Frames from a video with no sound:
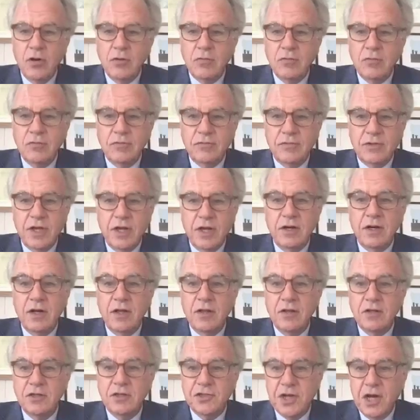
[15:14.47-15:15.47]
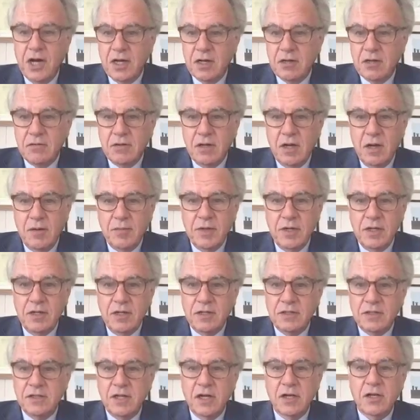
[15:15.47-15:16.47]
know, get another shot. I mean,
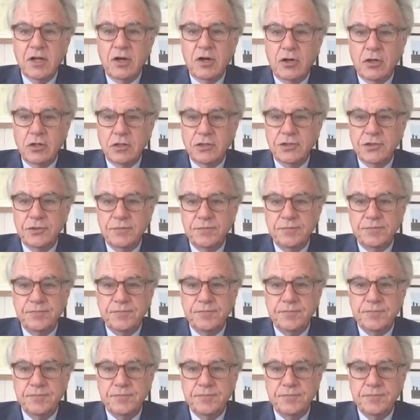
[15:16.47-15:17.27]
it's not going to hurt you.